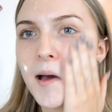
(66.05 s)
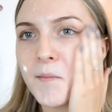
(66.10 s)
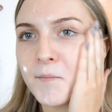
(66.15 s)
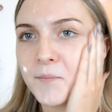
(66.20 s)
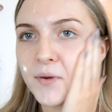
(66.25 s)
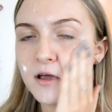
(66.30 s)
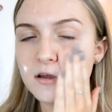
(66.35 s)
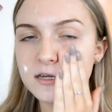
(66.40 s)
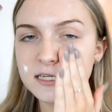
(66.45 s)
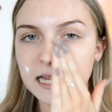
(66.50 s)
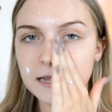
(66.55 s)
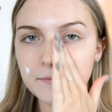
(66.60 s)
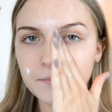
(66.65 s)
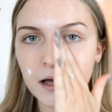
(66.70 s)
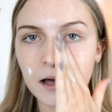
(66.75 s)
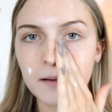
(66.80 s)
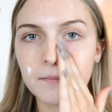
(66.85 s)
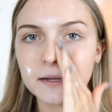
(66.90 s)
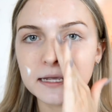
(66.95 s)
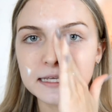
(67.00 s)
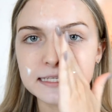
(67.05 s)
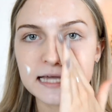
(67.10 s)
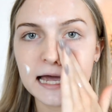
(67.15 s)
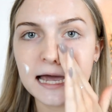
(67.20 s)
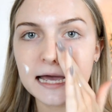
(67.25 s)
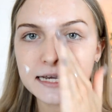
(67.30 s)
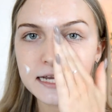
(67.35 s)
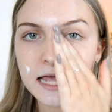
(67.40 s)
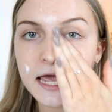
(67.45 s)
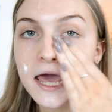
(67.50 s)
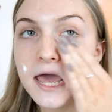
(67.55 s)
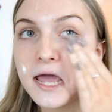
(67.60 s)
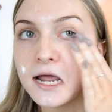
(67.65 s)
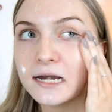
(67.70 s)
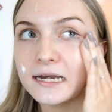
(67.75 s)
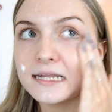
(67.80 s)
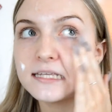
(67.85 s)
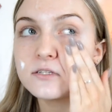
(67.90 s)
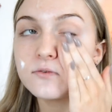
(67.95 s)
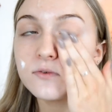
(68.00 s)
Post Shave Balm because it had
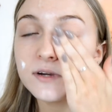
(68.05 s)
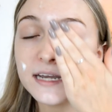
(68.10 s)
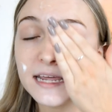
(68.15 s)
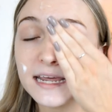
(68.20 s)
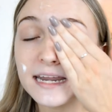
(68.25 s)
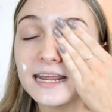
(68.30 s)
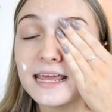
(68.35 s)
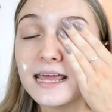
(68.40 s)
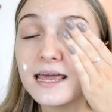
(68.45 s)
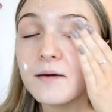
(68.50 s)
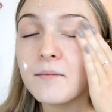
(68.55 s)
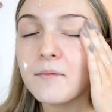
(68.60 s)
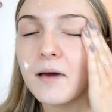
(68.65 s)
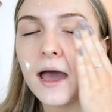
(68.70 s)
glycerin in it,